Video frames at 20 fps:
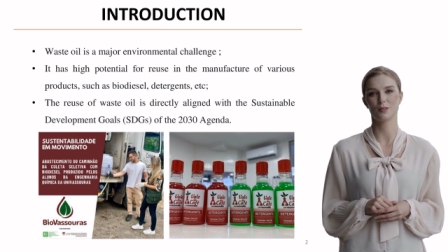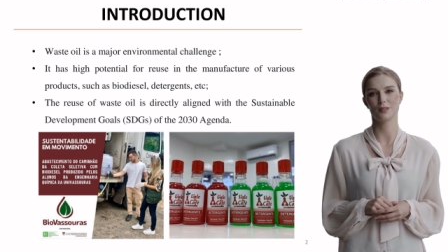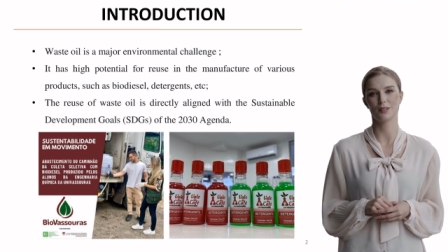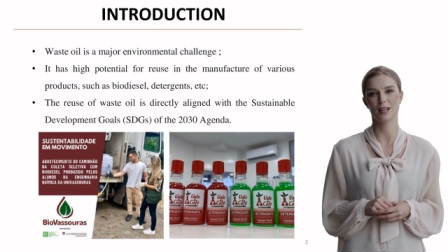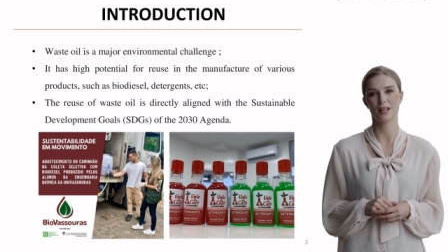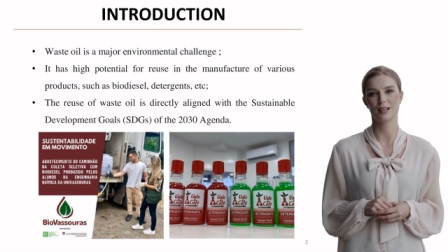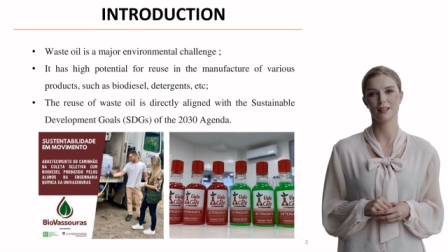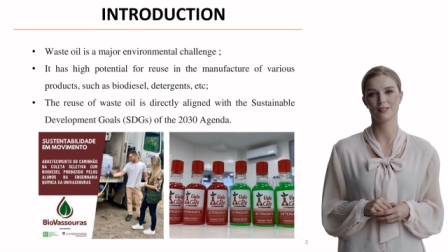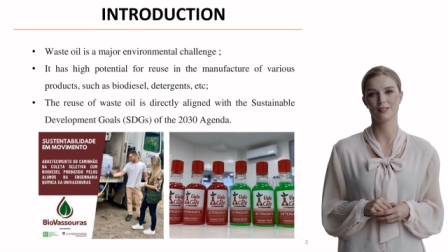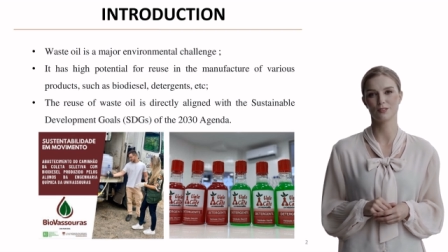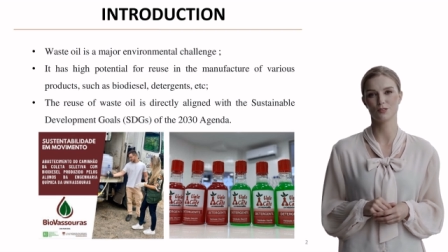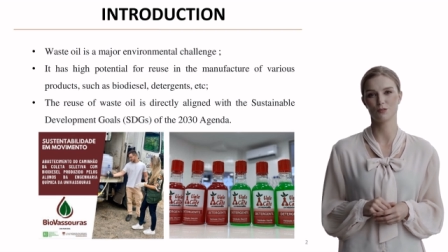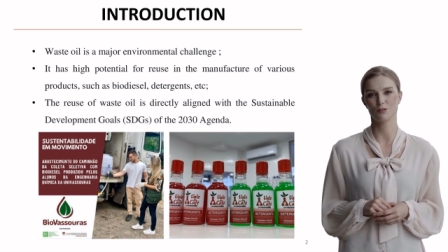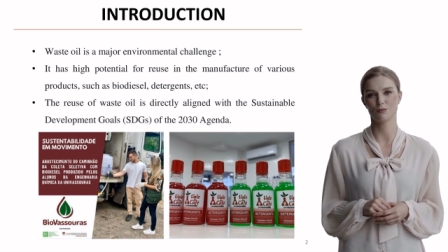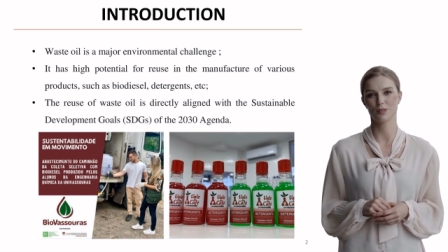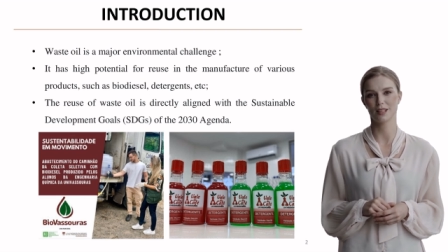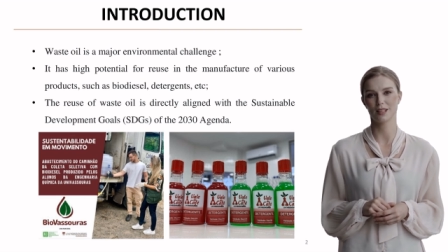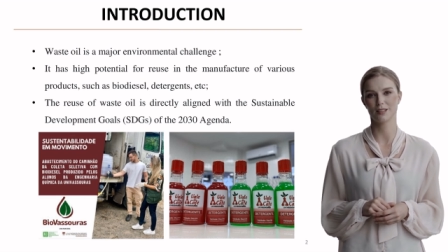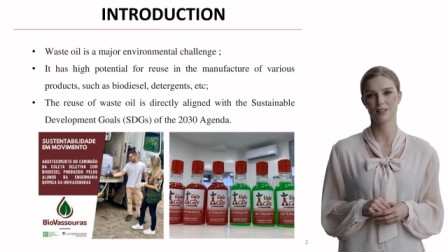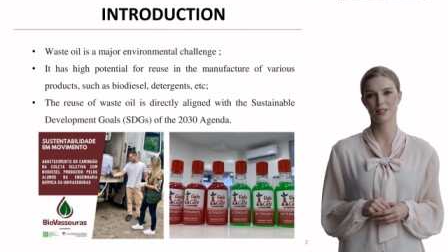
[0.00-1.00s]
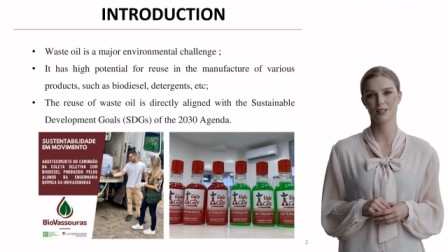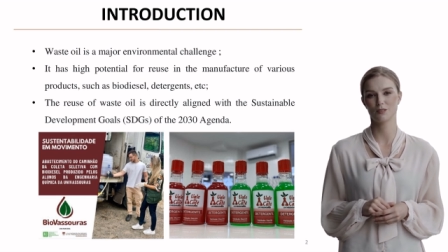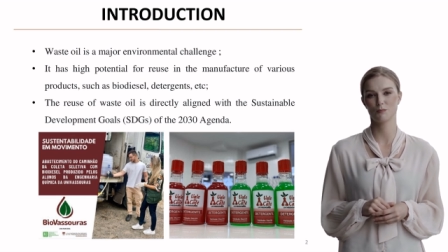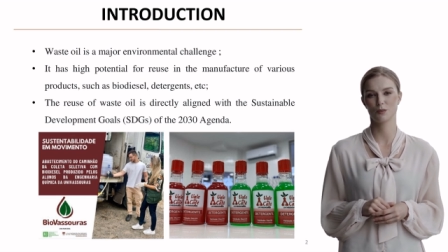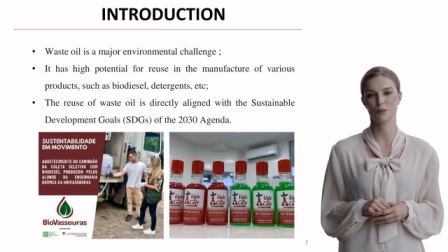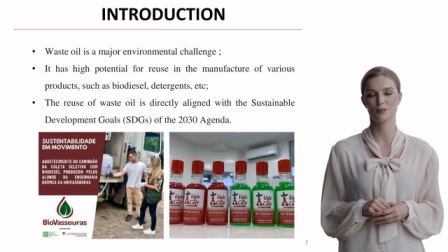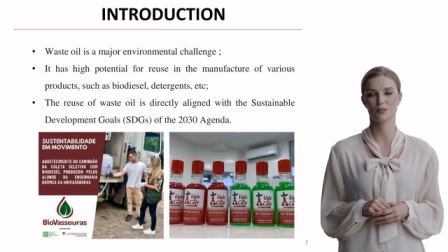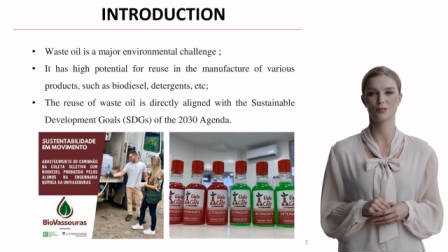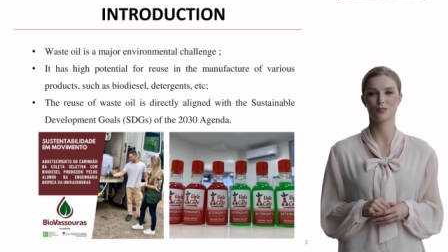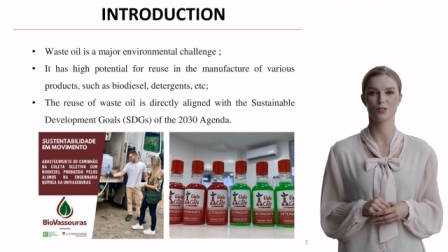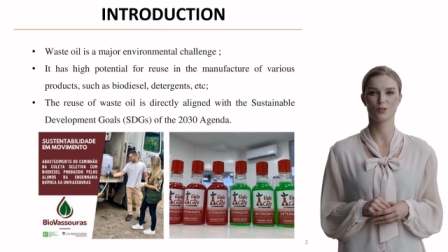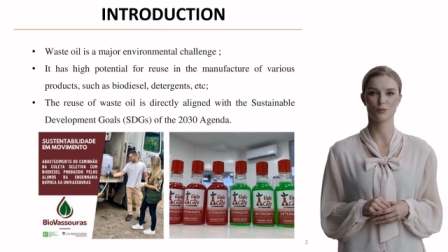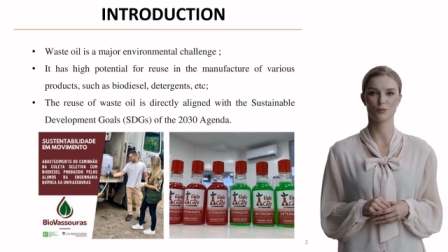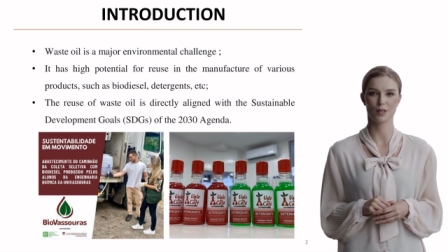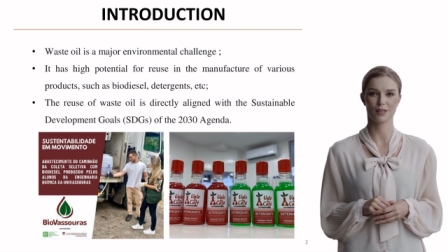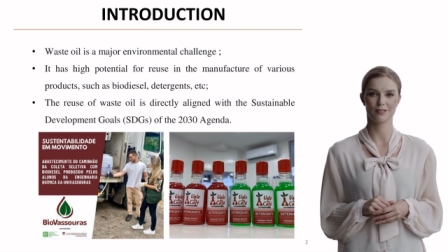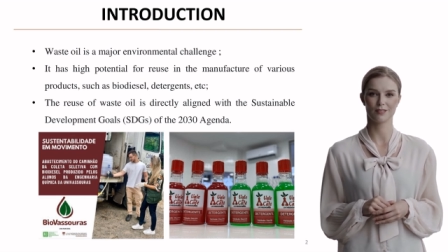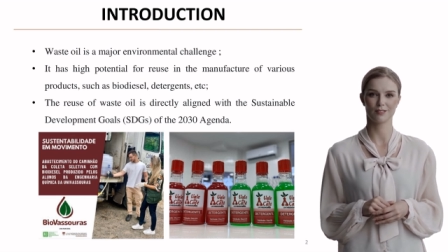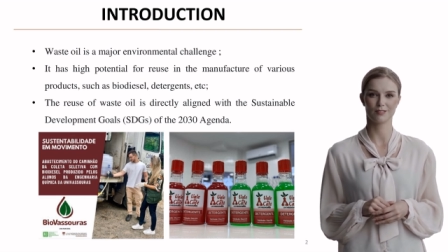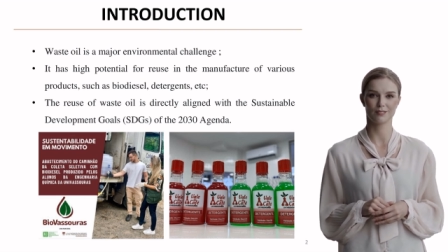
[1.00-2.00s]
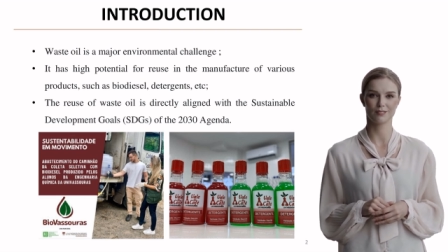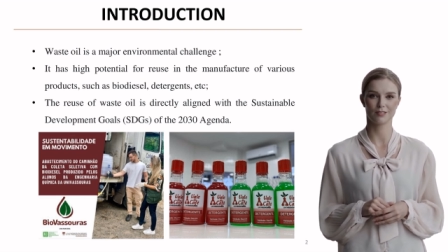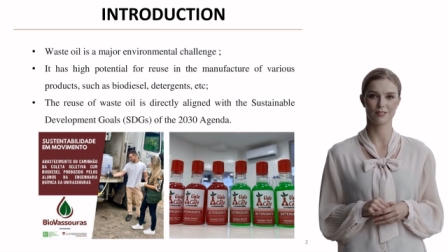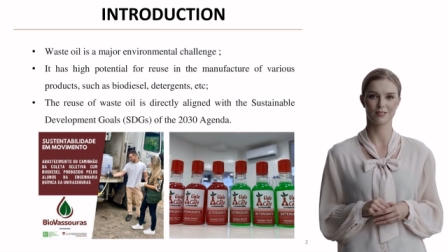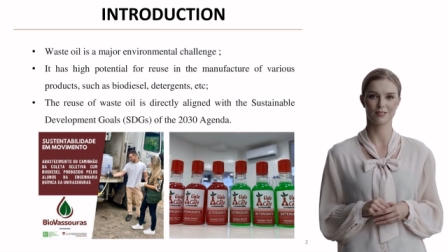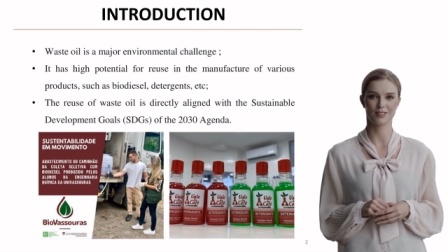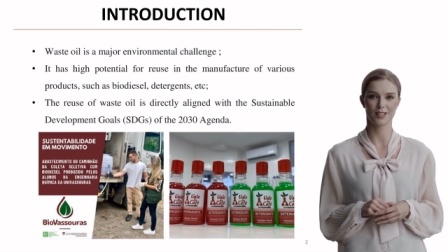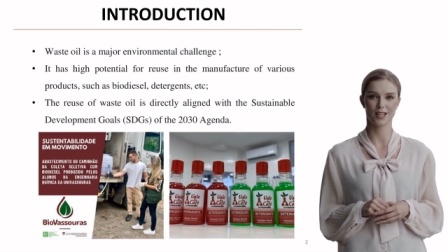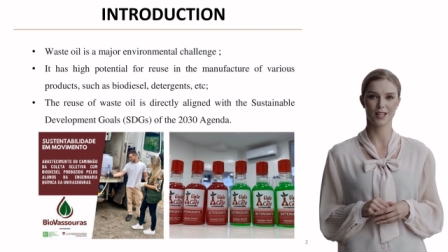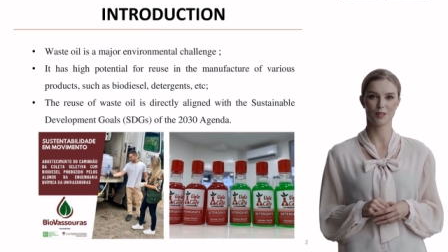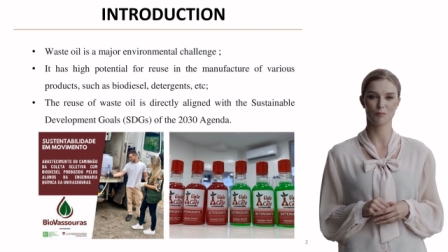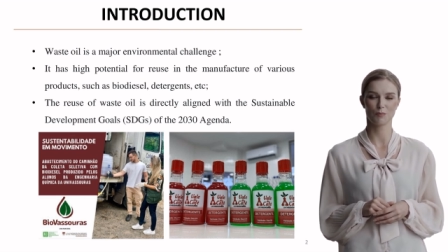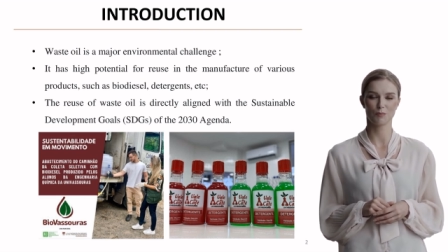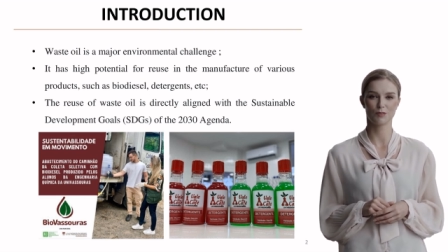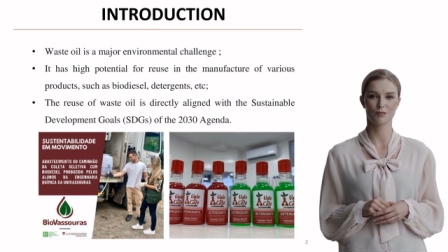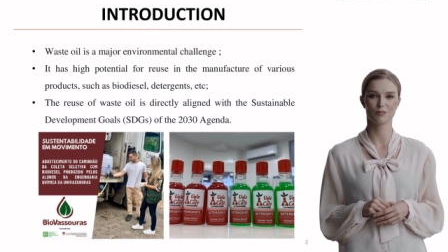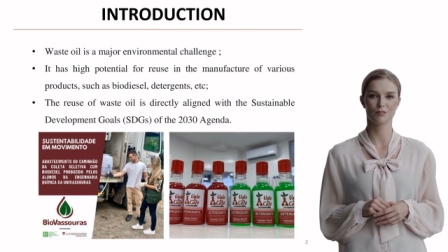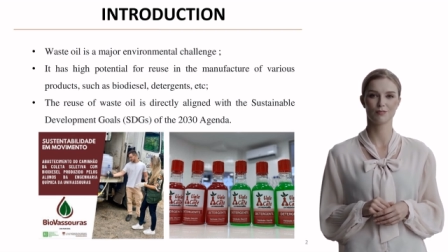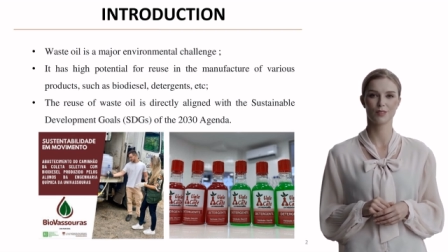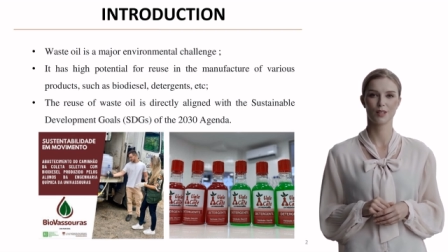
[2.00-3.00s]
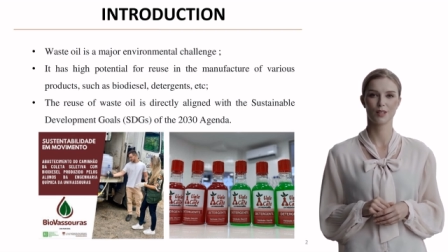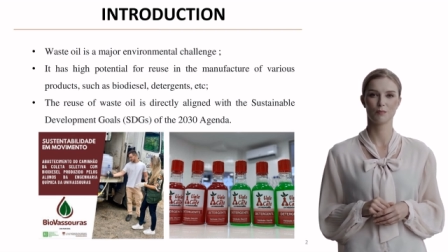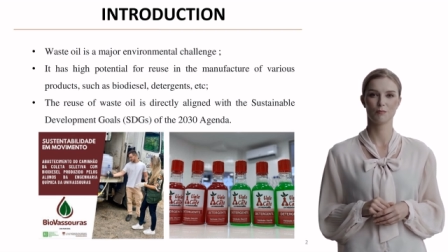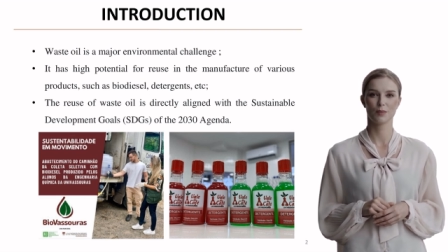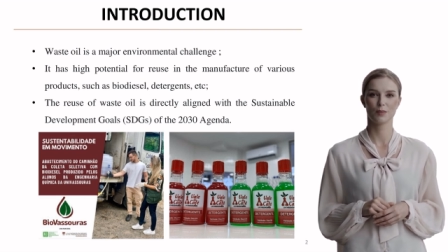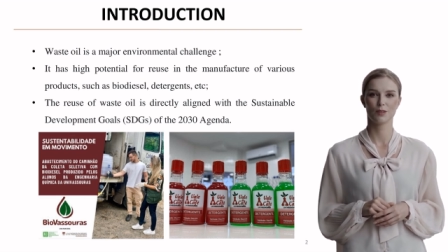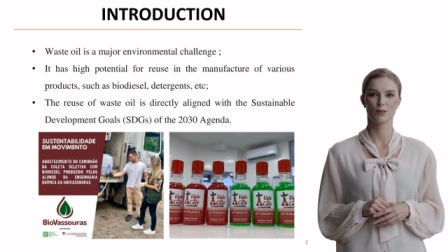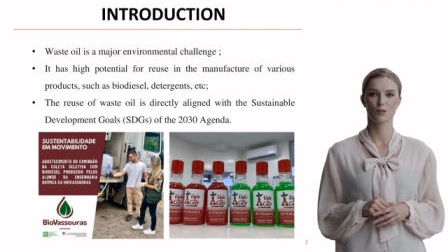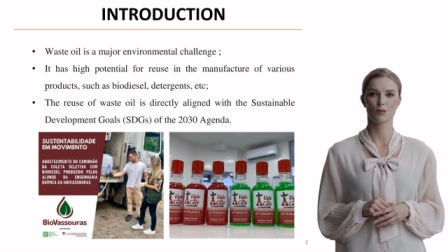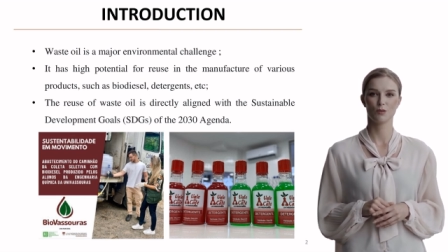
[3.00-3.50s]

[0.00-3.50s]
aligns directly with the UN's Sustainable Development